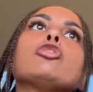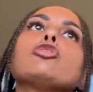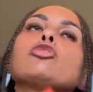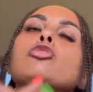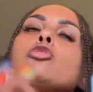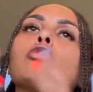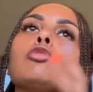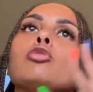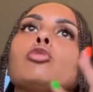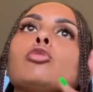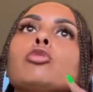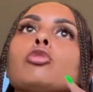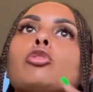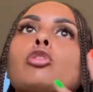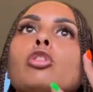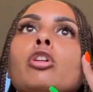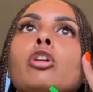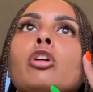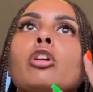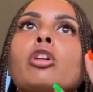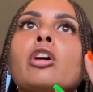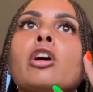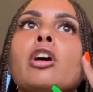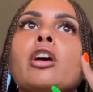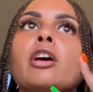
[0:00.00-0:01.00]
to
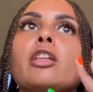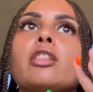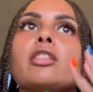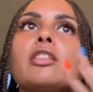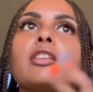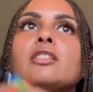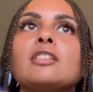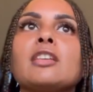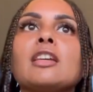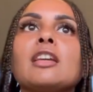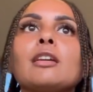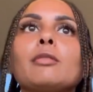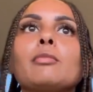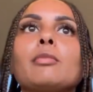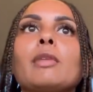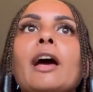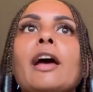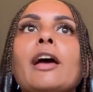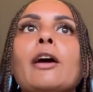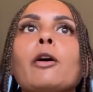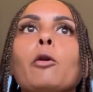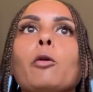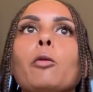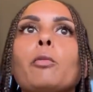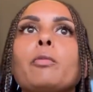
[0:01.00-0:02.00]
the team that
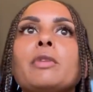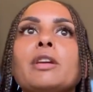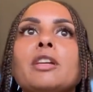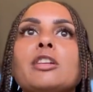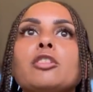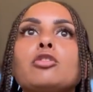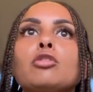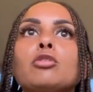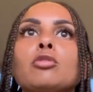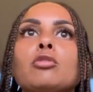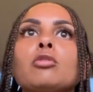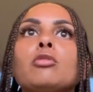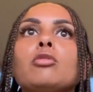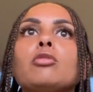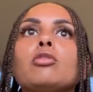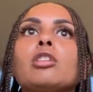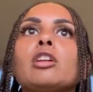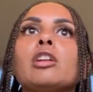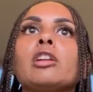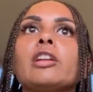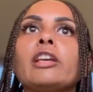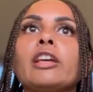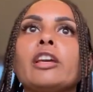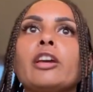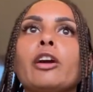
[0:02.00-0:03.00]
helped me do the
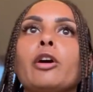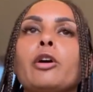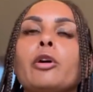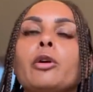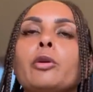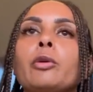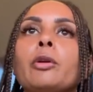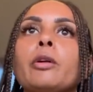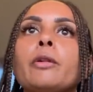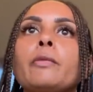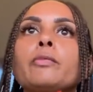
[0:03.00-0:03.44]
Leo